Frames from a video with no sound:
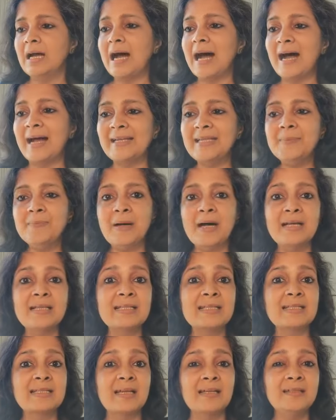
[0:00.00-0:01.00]
Eye
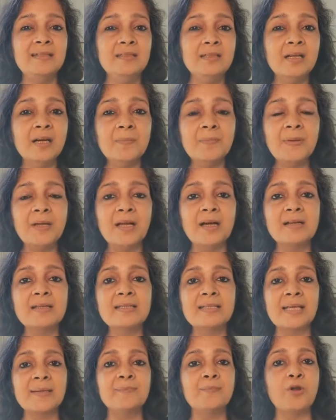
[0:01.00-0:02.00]
masks and
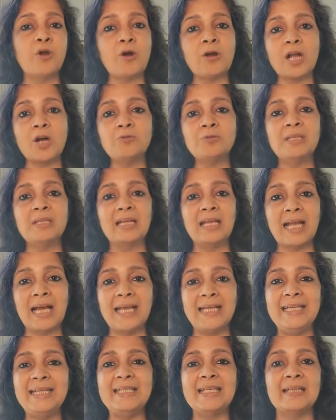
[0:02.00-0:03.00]
earplugs can block out the
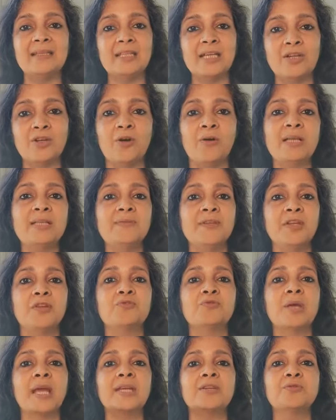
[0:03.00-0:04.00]
light and the noise when you're
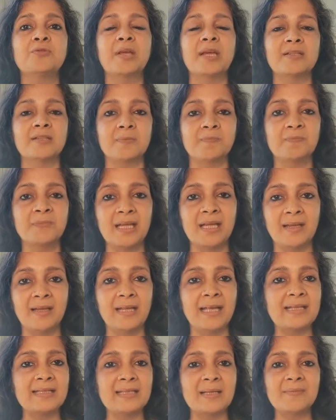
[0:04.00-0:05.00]
trying to
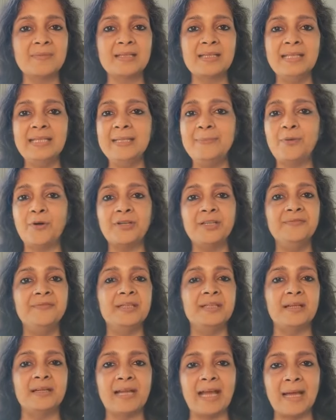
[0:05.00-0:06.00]
get some sleep or
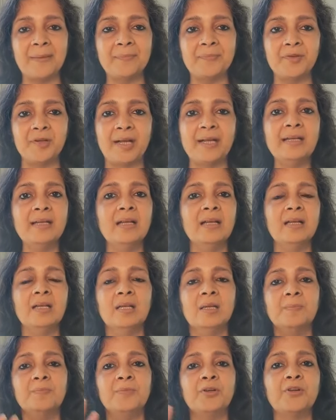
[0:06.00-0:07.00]
even a nap, right?
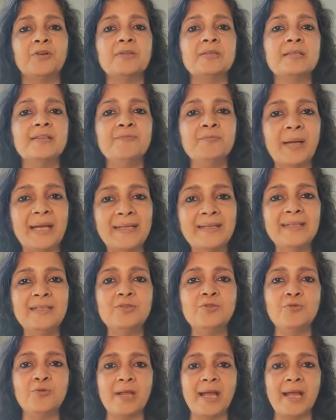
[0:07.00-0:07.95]
Because you might need to